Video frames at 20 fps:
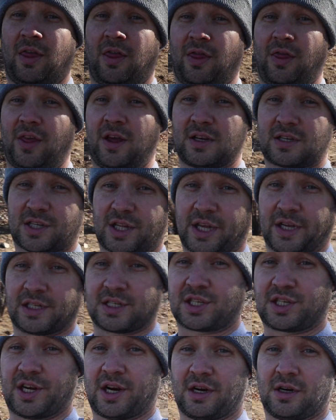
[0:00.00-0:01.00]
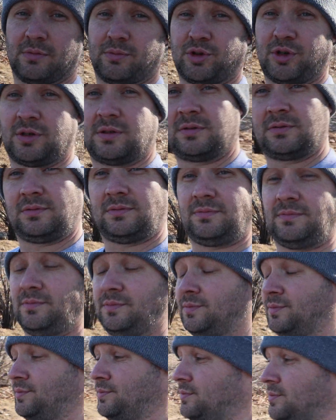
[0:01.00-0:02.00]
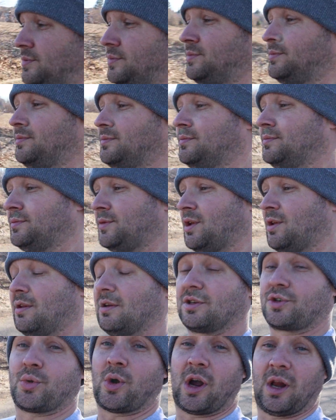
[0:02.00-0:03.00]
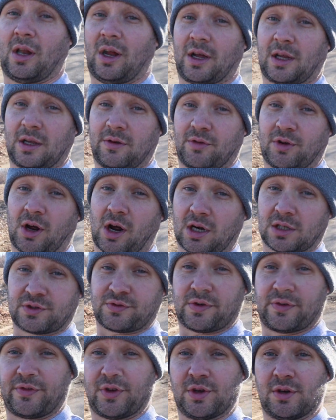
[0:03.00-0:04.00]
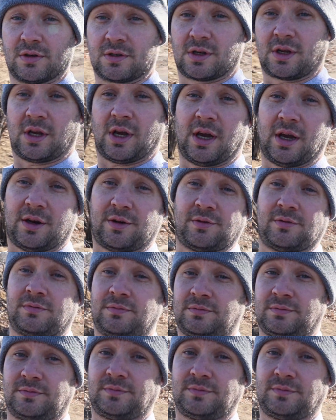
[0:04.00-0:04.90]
This thing is terrible. That's why I like giving honest reviews. Again,